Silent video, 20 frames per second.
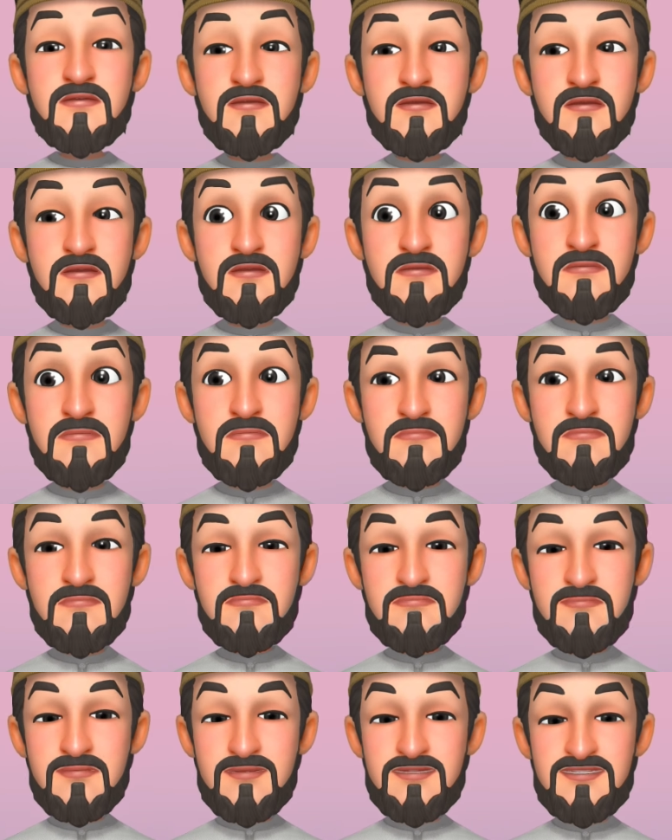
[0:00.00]
a lot of the
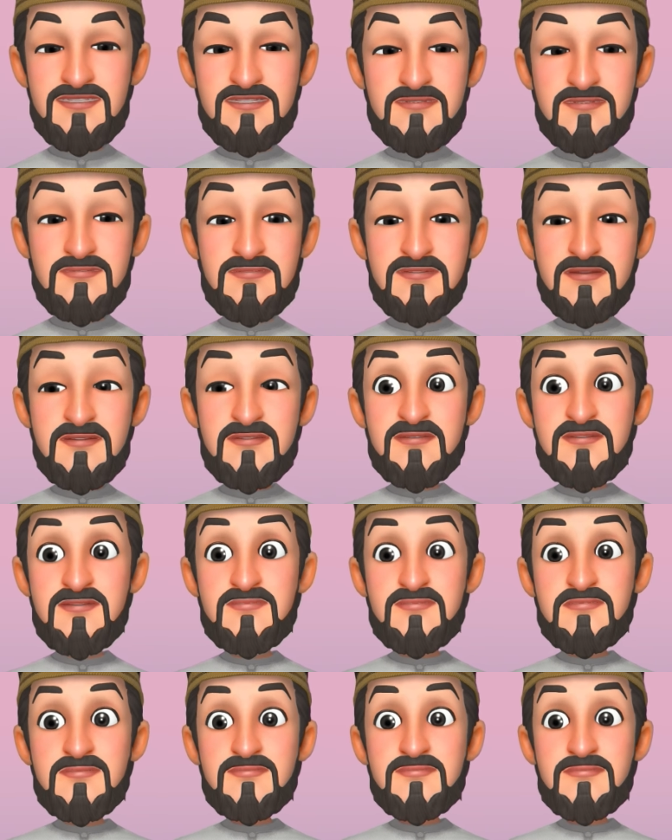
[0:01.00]
Palestinians cannot
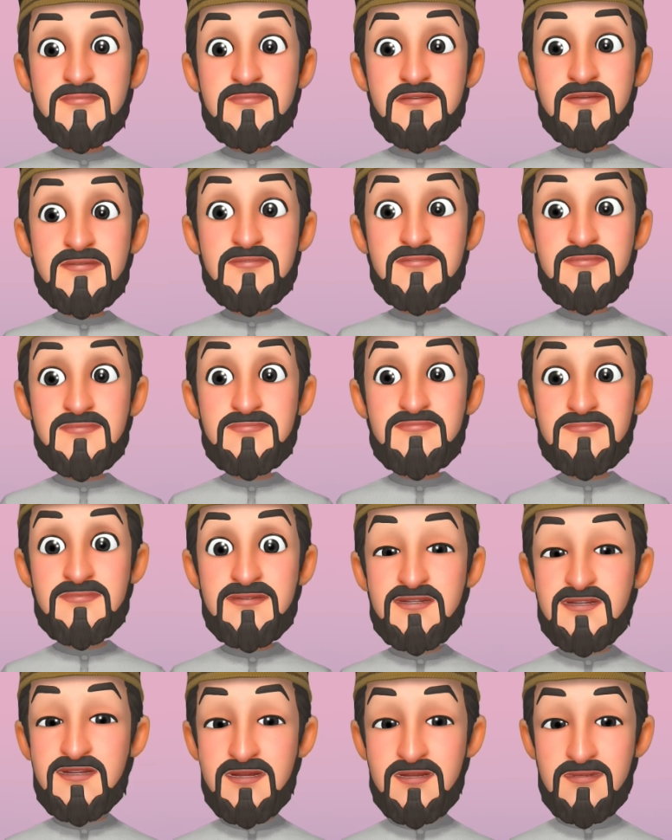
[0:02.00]
come to Masjid Aqsa for their
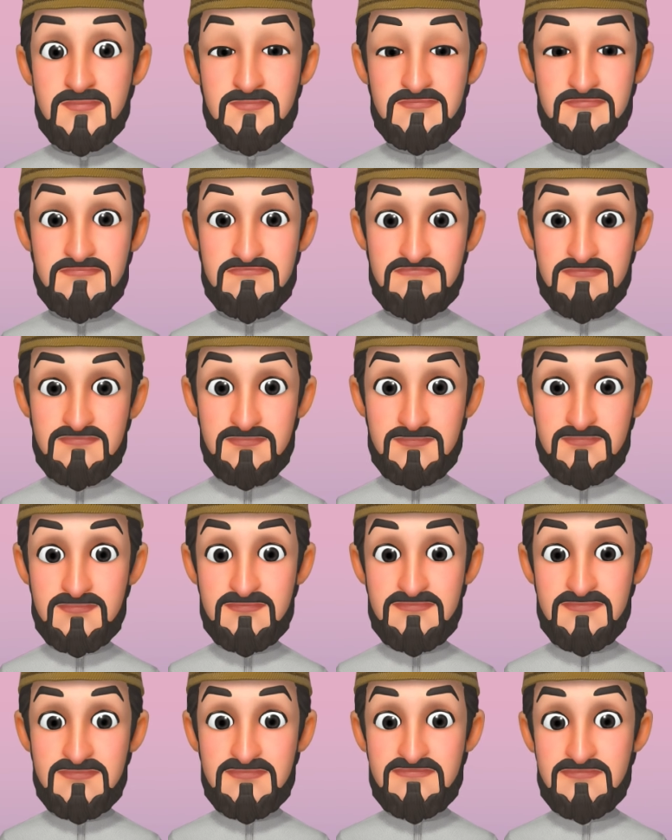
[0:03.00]
entire life. Some of them
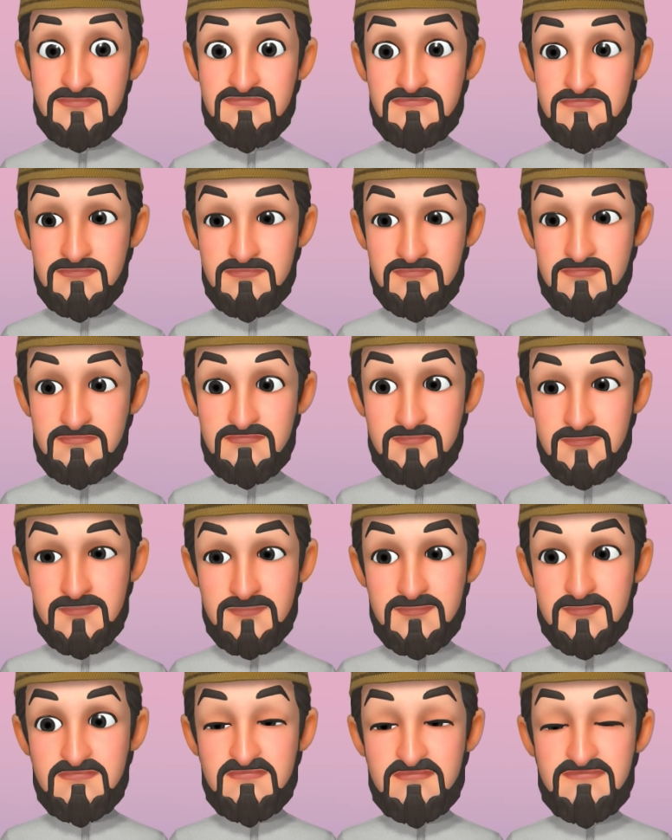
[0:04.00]
have never even come to Masjid
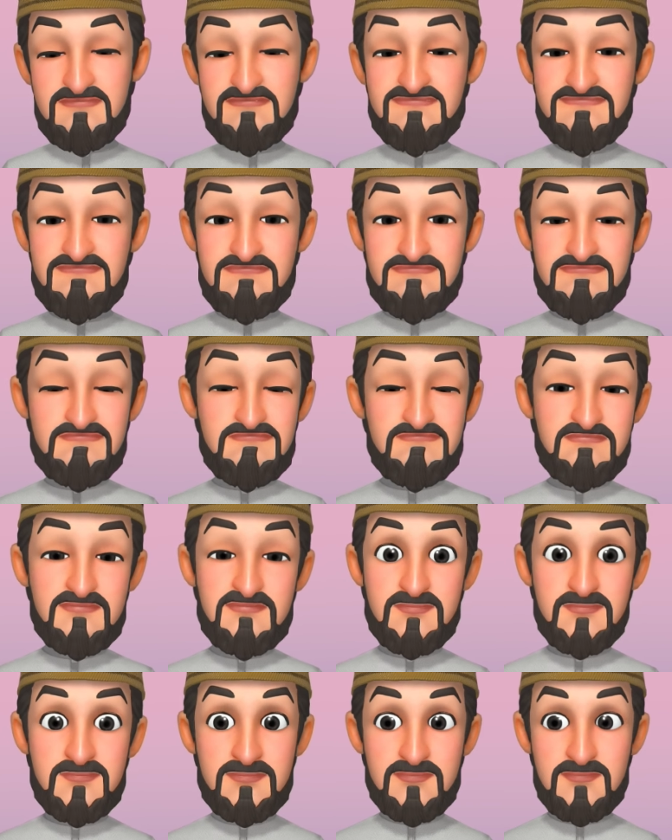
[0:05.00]
Aqsa.
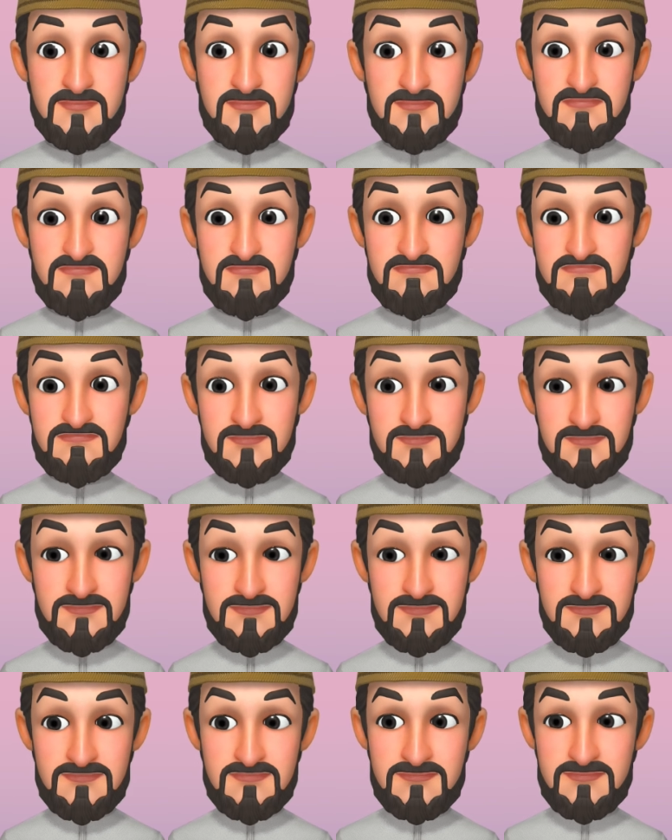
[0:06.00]
They can't come. They're
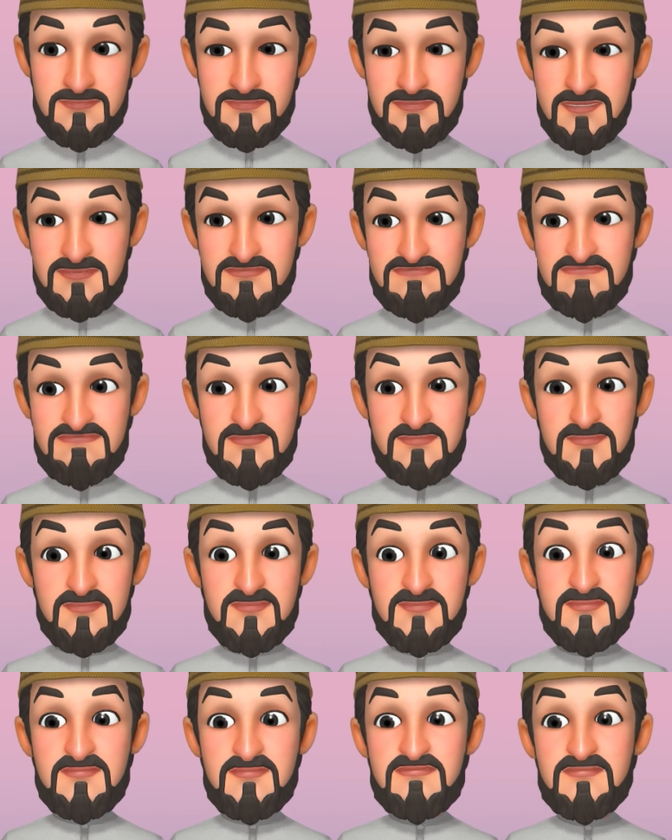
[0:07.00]
banned, basically. They have
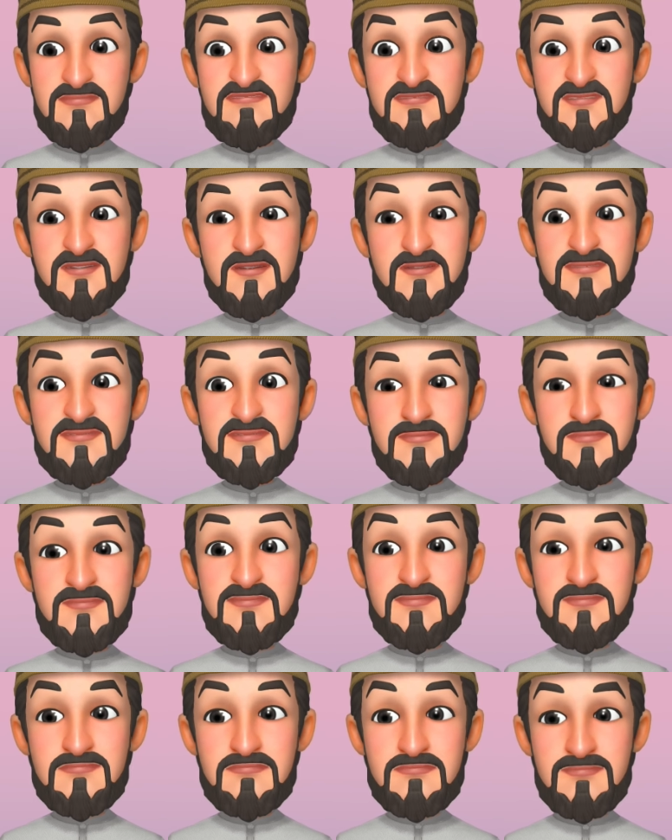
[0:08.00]
restrictions
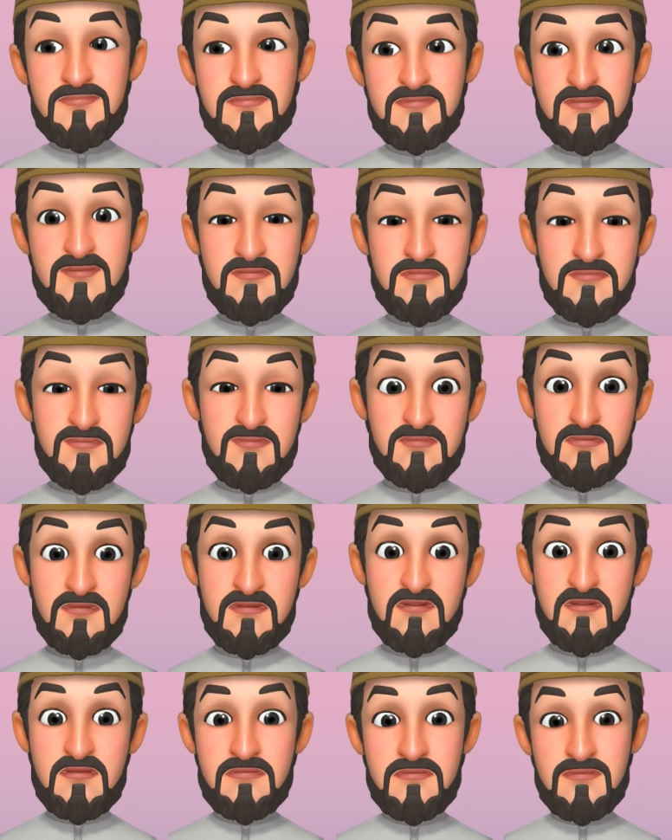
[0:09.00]
depending on who you
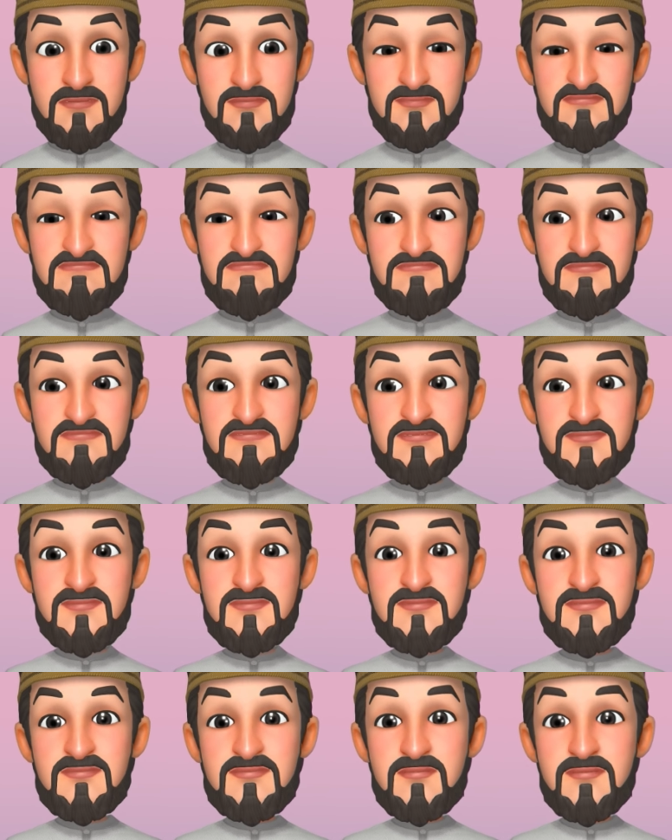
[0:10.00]
are and where you live.
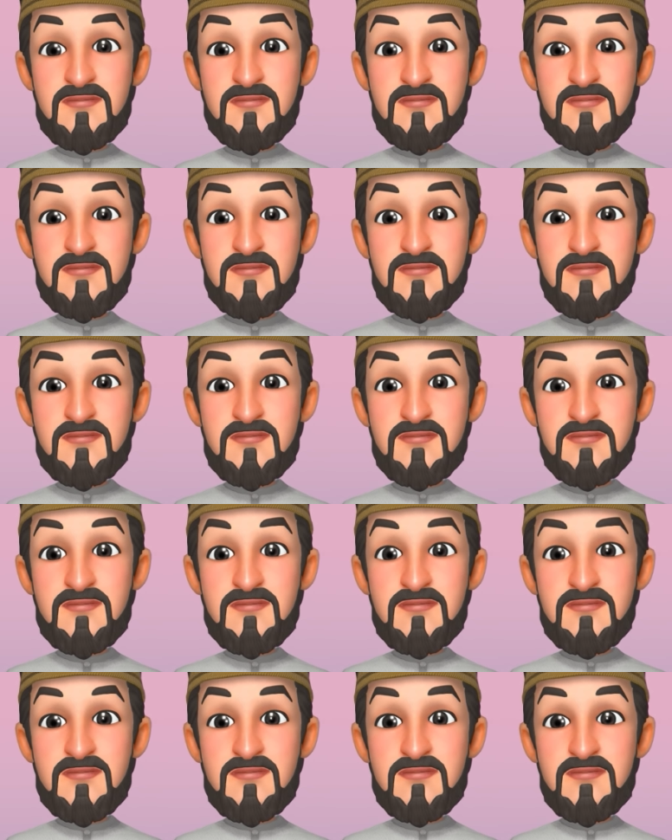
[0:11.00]
So they